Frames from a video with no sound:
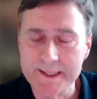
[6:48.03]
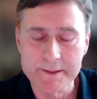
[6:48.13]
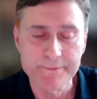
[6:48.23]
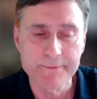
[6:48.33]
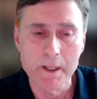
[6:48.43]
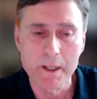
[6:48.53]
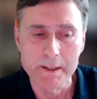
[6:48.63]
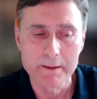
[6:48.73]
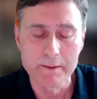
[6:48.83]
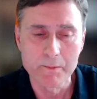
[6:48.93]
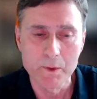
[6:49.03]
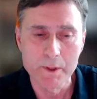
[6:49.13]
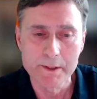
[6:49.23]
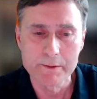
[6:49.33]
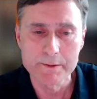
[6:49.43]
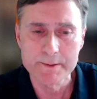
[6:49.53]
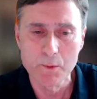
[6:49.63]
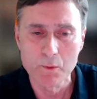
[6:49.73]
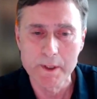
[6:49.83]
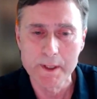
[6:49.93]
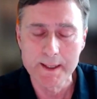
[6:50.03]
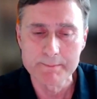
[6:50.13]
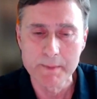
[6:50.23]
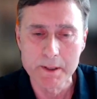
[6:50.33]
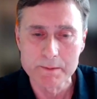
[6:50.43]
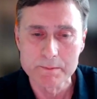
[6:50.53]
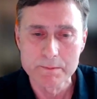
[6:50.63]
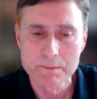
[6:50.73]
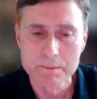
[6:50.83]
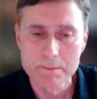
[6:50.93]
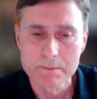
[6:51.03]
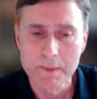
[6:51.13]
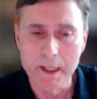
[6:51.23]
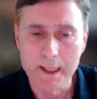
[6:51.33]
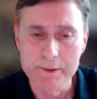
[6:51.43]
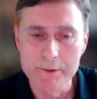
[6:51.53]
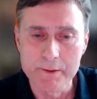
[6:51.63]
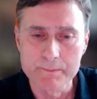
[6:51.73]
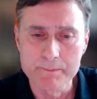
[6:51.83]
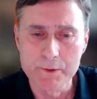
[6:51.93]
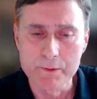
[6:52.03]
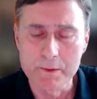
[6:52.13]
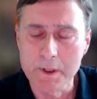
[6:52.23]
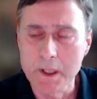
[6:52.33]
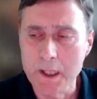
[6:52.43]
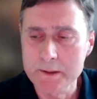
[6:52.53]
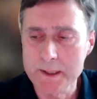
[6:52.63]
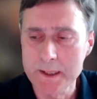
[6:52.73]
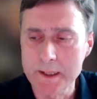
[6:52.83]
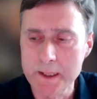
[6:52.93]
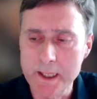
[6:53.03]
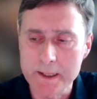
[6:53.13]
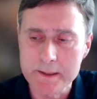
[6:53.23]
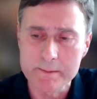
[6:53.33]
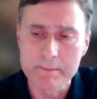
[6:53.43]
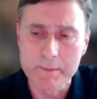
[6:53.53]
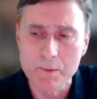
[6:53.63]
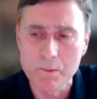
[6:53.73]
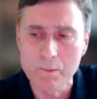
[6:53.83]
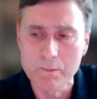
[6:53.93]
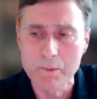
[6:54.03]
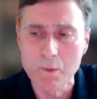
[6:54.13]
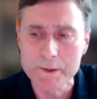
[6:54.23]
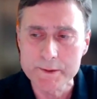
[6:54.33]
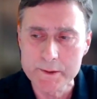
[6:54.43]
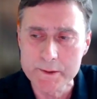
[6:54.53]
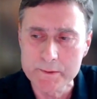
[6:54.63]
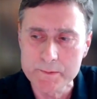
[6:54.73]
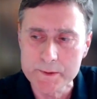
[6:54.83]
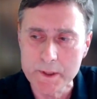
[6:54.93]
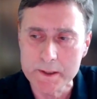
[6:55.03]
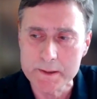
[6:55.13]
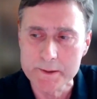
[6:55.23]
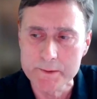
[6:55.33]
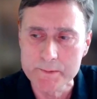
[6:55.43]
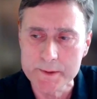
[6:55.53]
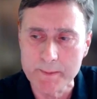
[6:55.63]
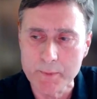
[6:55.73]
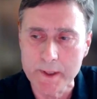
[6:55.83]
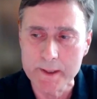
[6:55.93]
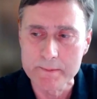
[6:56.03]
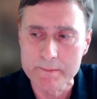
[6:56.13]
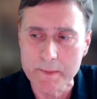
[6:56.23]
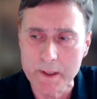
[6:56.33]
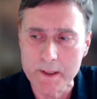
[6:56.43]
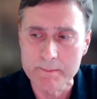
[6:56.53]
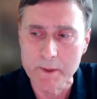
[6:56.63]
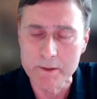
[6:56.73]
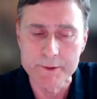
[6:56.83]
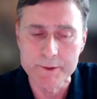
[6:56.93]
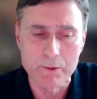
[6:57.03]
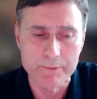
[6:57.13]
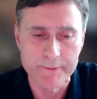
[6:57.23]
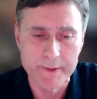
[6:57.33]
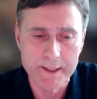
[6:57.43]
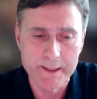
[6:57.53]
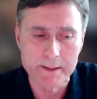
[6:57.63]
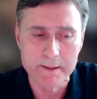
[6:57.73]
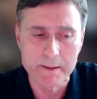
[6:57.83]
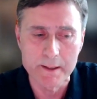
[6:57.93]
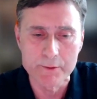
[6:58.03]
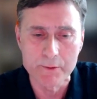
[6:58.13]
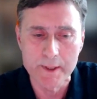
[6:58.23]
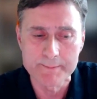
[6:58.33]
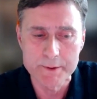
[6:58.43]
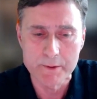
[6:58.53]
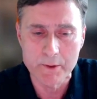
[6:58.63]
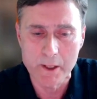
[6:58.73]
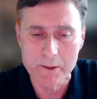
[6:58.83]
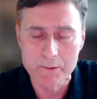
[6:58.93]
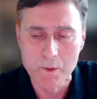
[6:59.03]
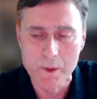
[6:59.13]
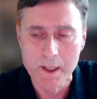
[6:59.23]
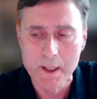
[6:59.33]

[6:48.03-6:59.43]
that's fine when you're small in number and you're closely knit. But once you start to separate over geography and your numbers grow,